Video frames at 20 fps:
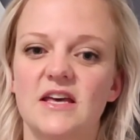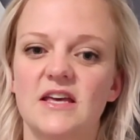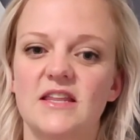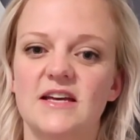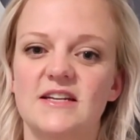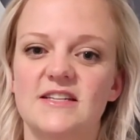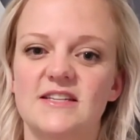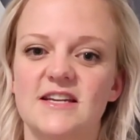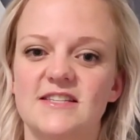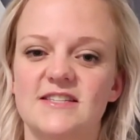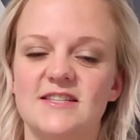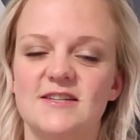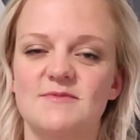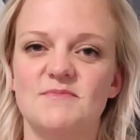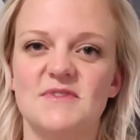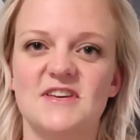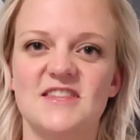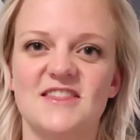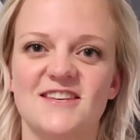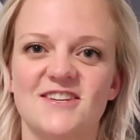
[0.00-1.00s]
that doesn't
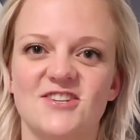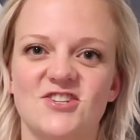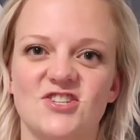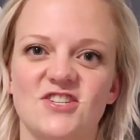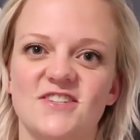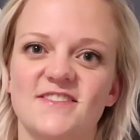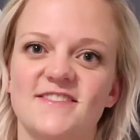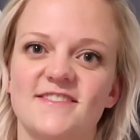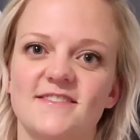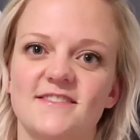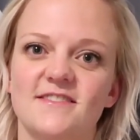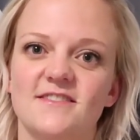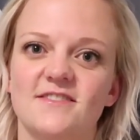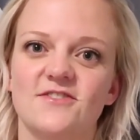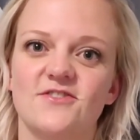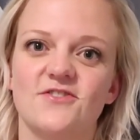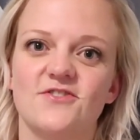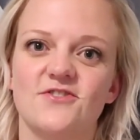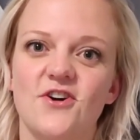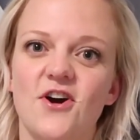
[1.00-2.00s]
mean that she's
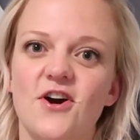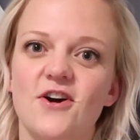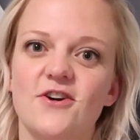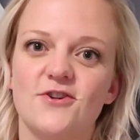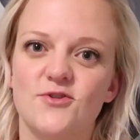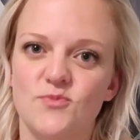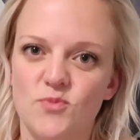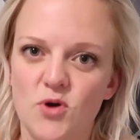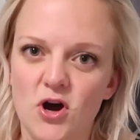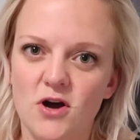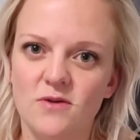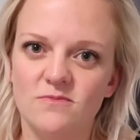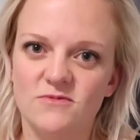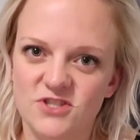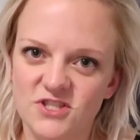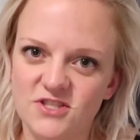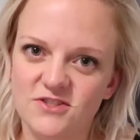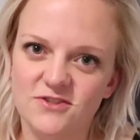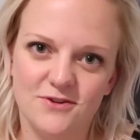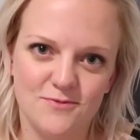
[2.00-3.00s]
not her mom.
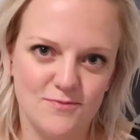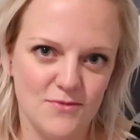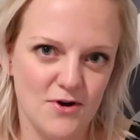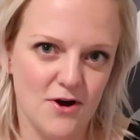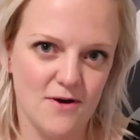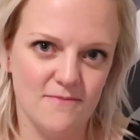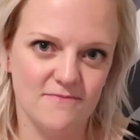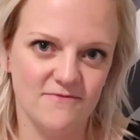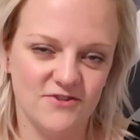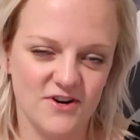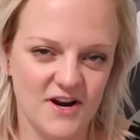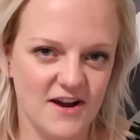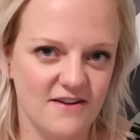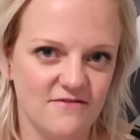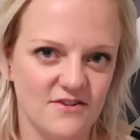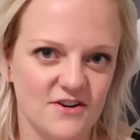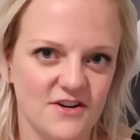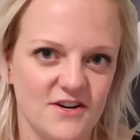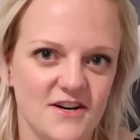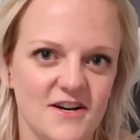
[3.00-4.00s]
She's her mom
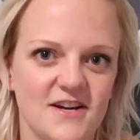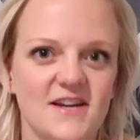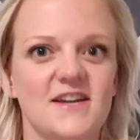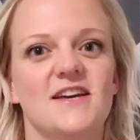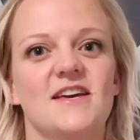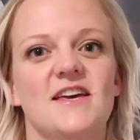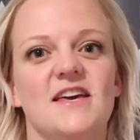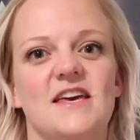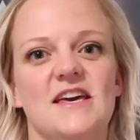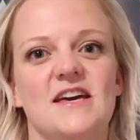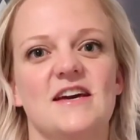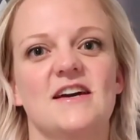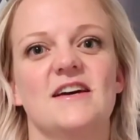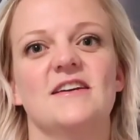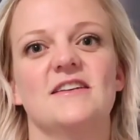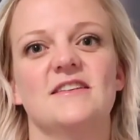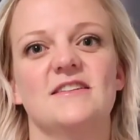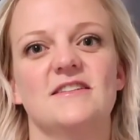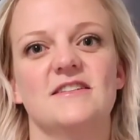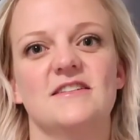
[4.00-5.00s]
forever,
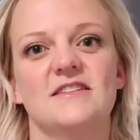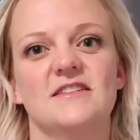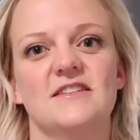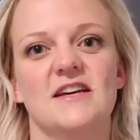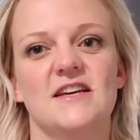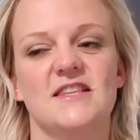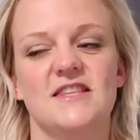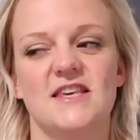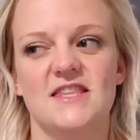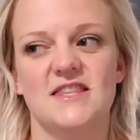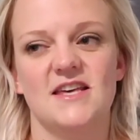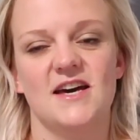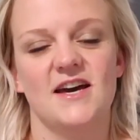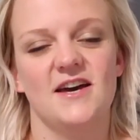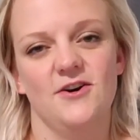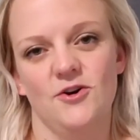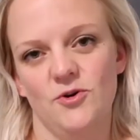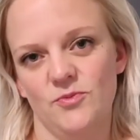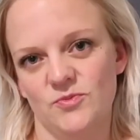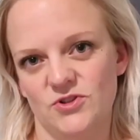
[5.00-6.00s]
and I think that
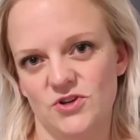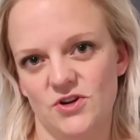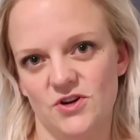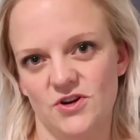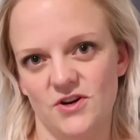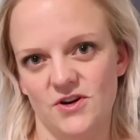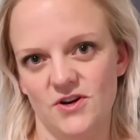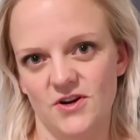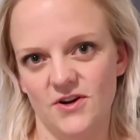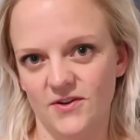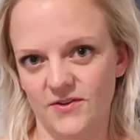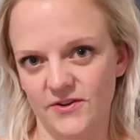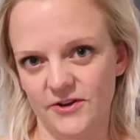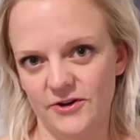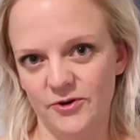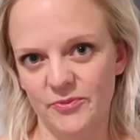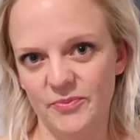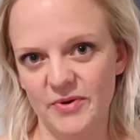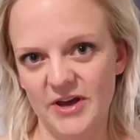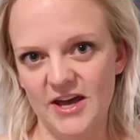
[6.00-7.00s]
helps her a
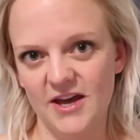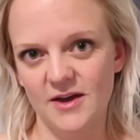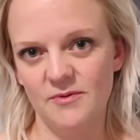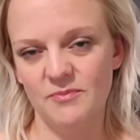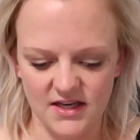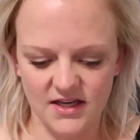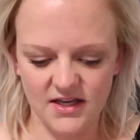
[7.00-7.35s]
little bit.